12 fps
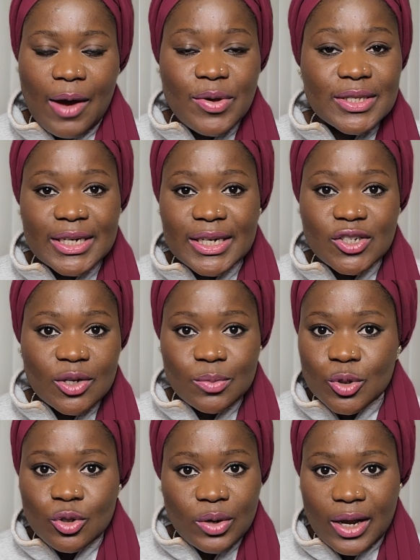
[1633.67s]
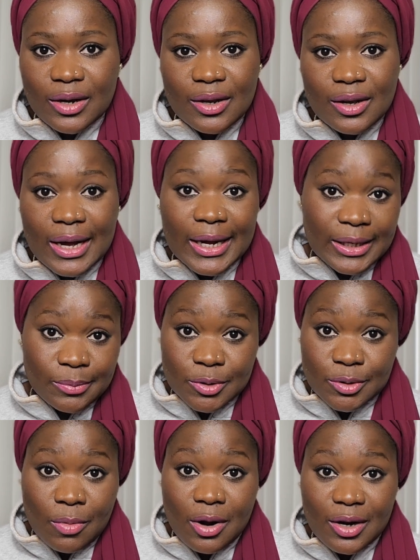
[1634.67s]
wasn't a dumb student. I am
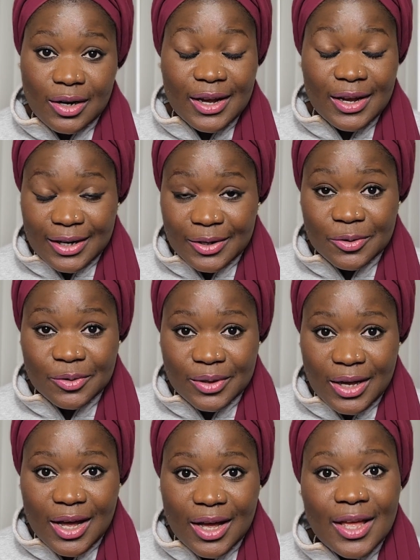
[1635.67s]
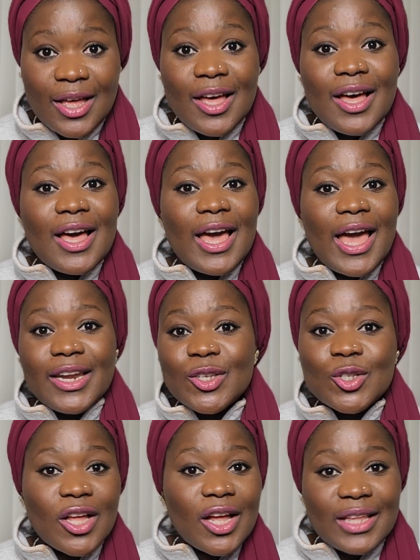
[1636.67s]
smart, and I know that. And
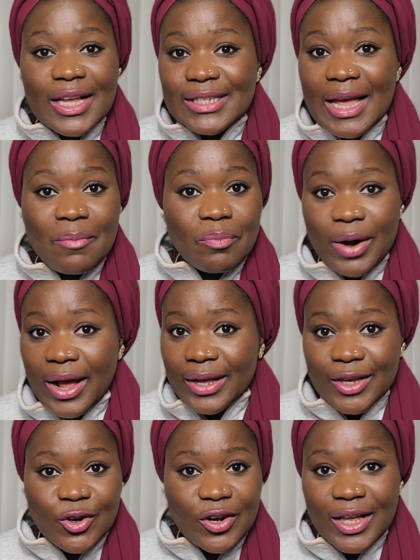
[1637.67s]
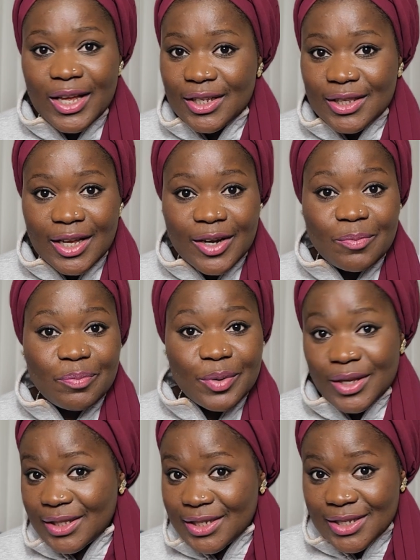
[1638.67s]
it's not that I'm bragging or anything,
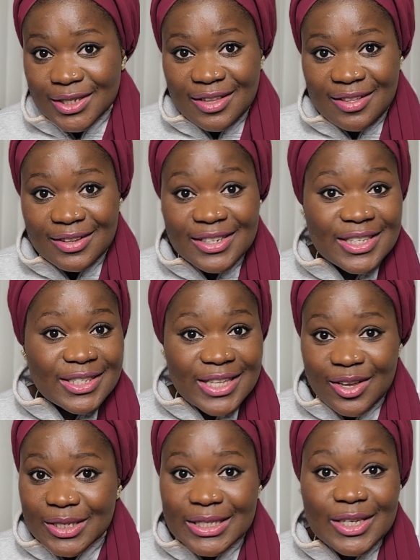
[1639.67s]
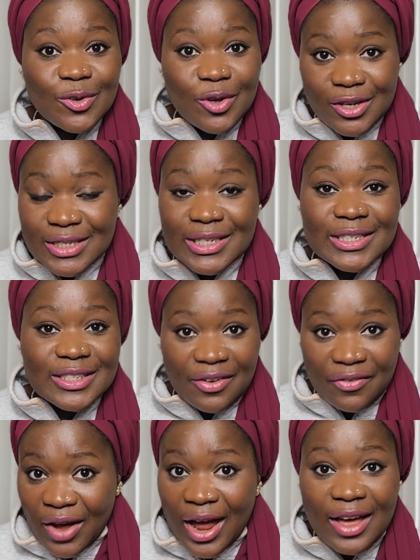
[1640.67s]
but this girl still got
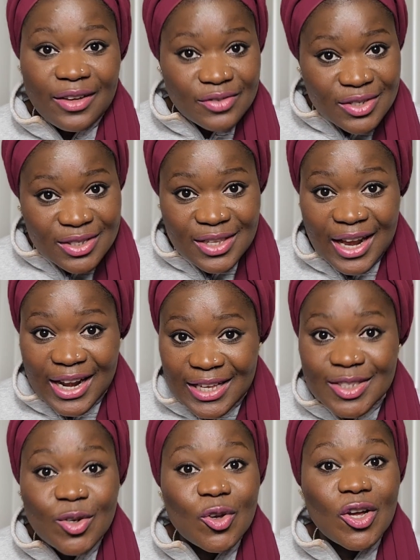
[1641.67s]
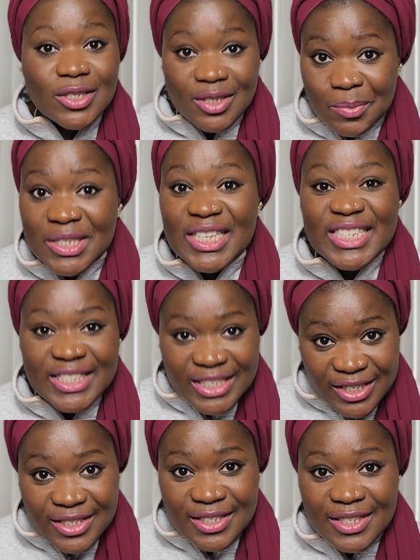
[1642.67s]
65s, and I still got some
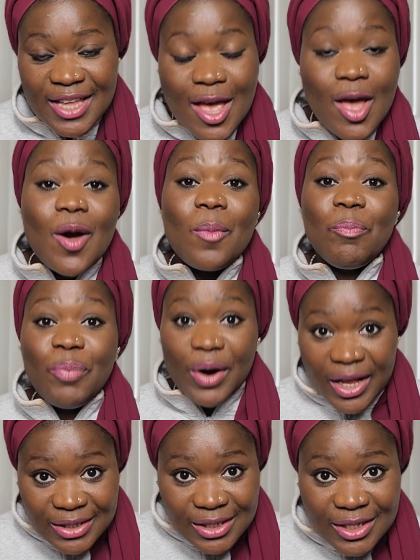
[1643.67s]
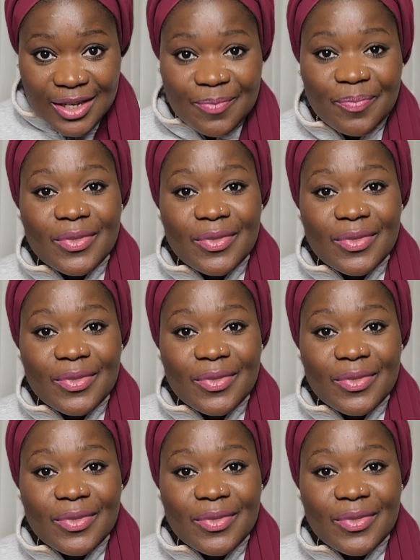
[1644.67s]
60s. But